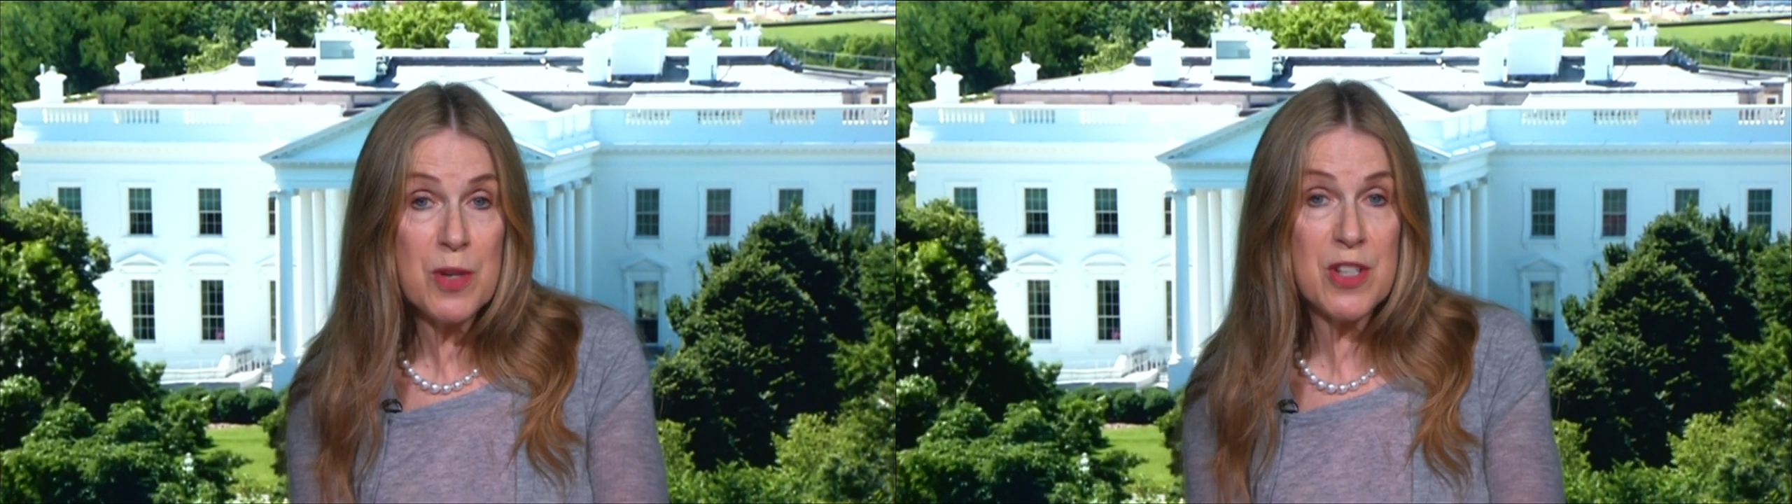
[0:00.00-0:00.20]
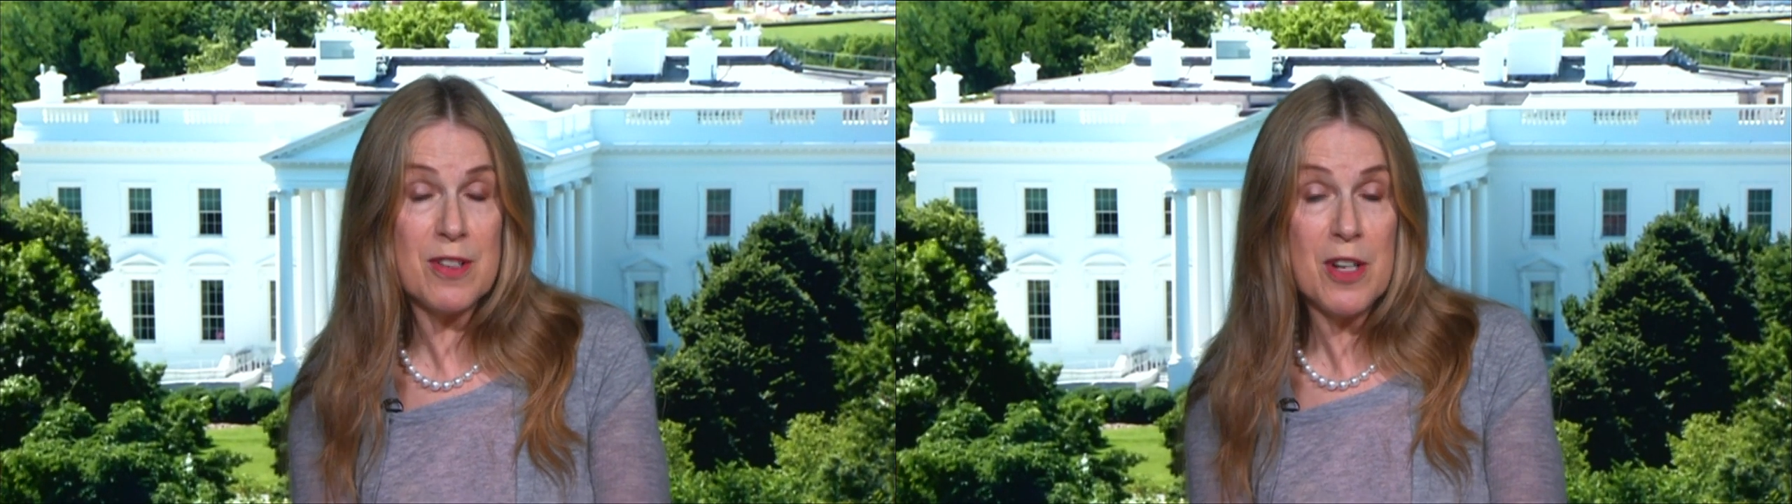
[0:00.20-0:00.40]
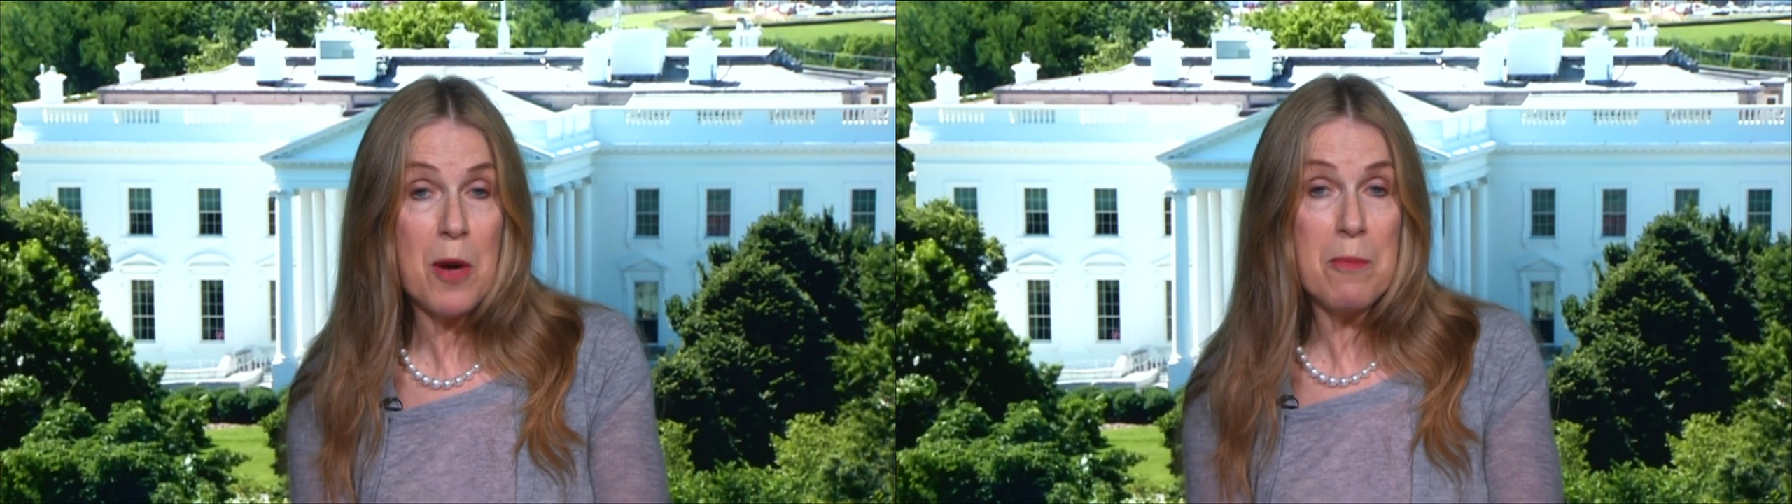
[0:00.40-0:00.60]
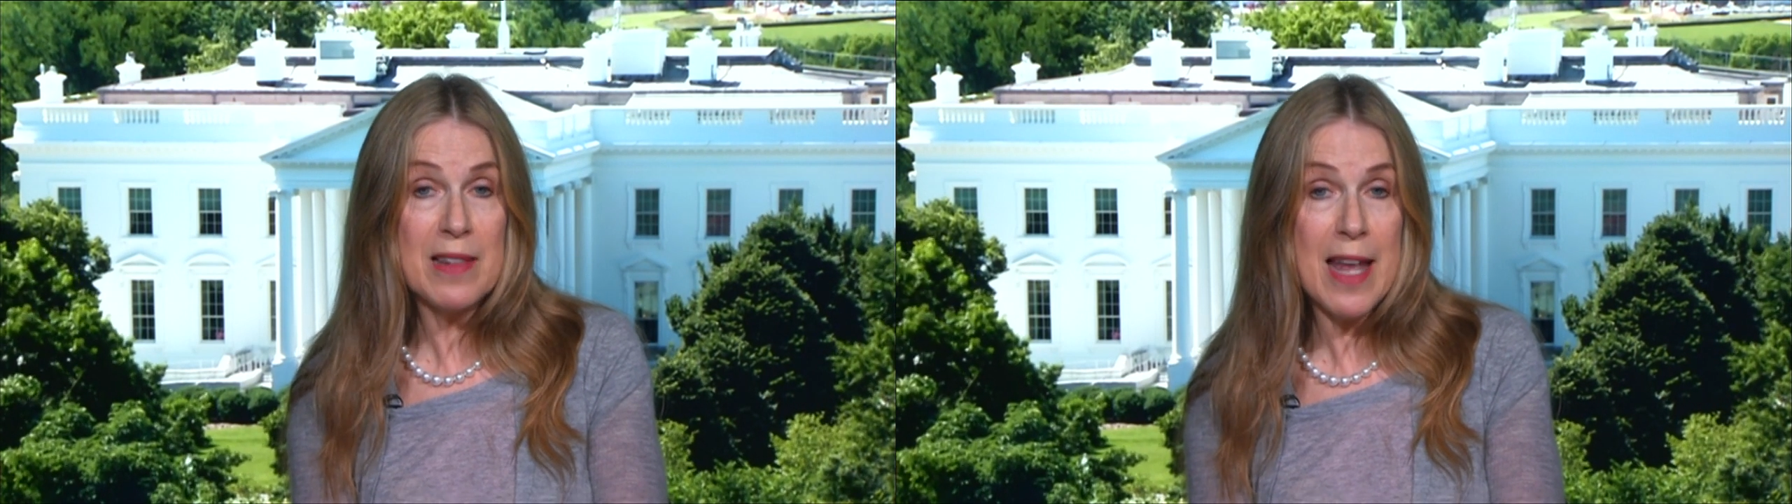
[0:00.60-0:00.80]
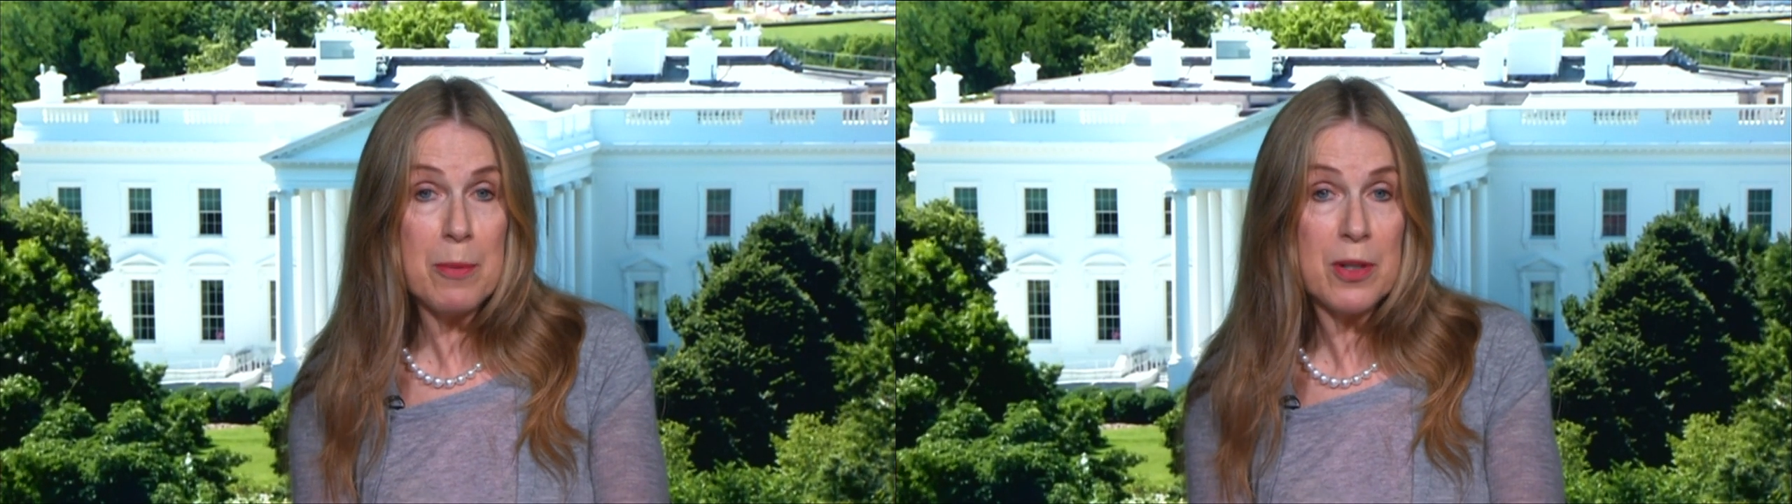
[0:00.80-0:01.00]
which you know
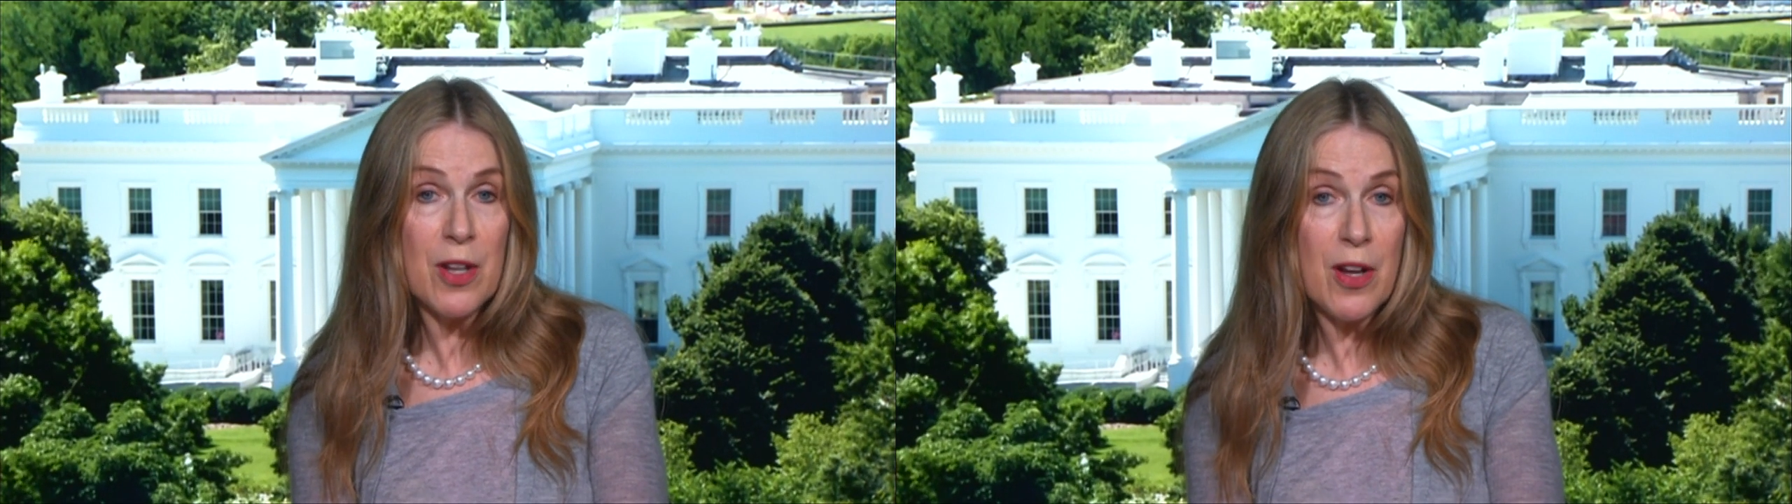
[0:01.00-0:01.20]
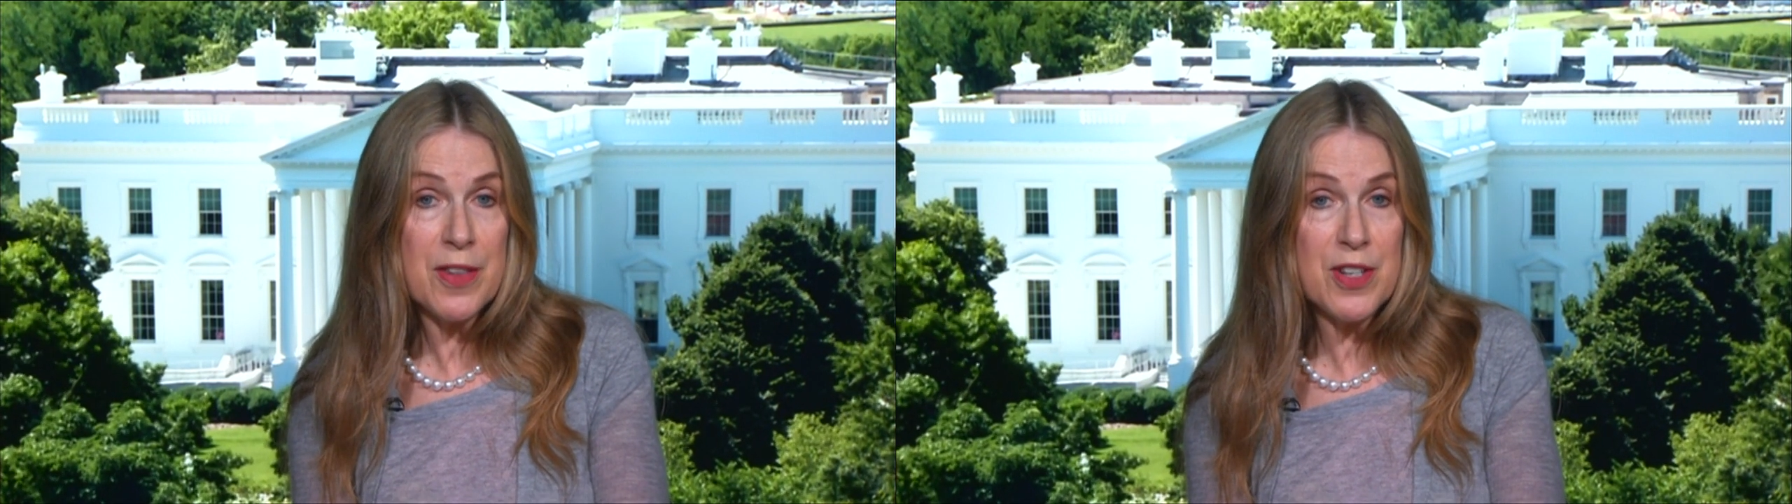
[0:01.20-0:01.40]
labeled all